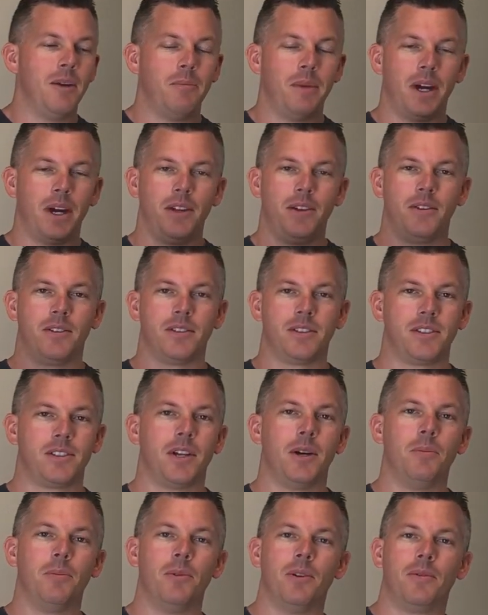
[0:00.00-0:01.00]
by your
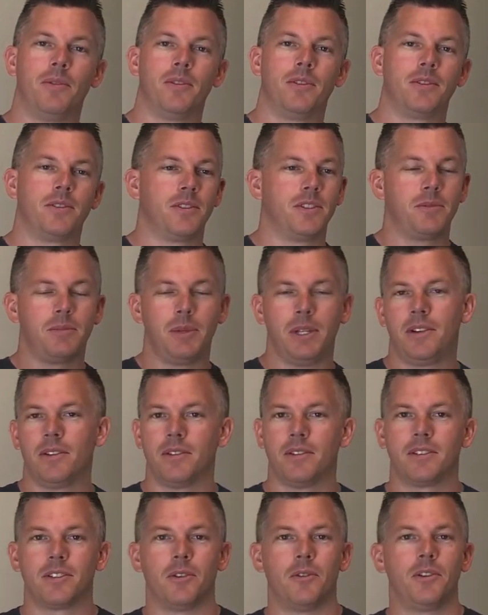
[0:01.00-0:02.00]
subwoofers or
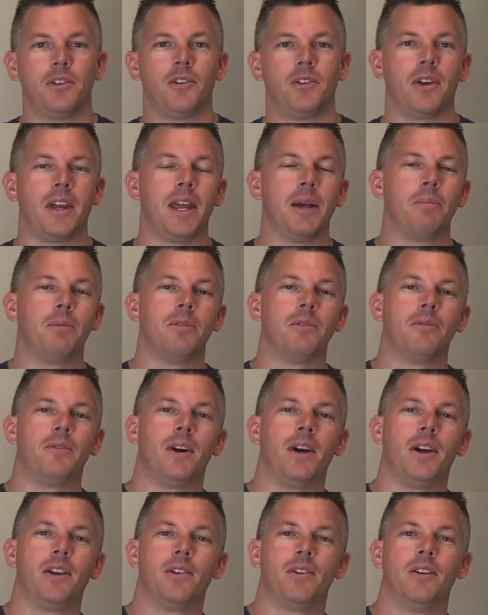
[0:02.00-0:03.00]
speakers on your
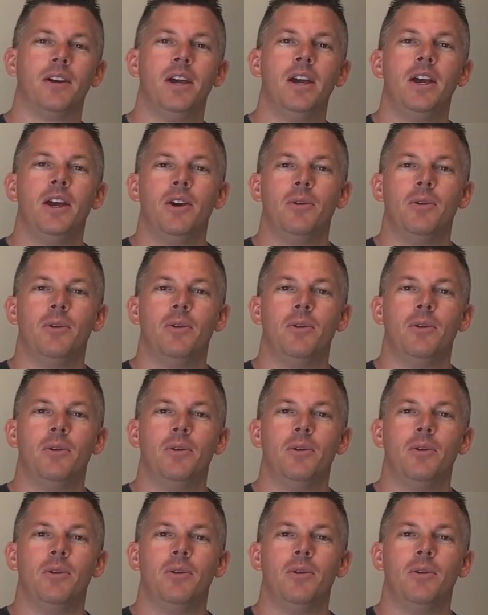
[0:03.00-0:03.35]
amplifier,